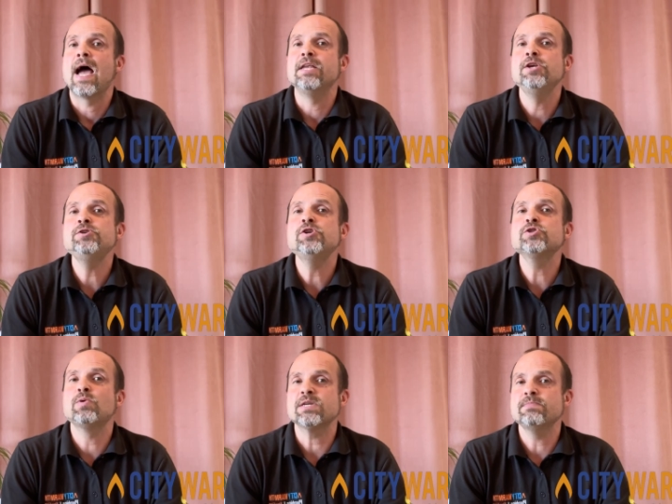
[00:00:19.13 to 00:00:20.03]
and you
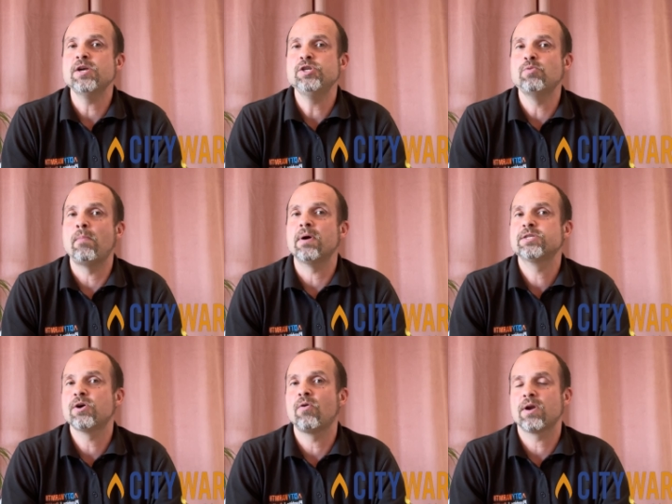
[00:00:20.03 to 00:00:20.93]
choose which mode you want by
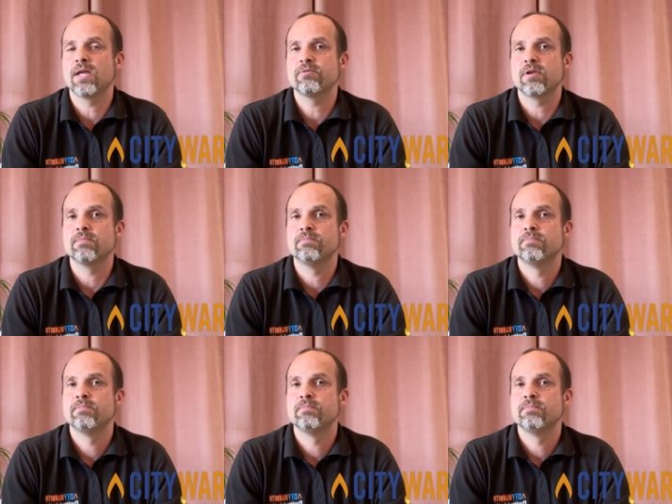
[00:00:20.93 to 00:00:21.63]
toggling through them.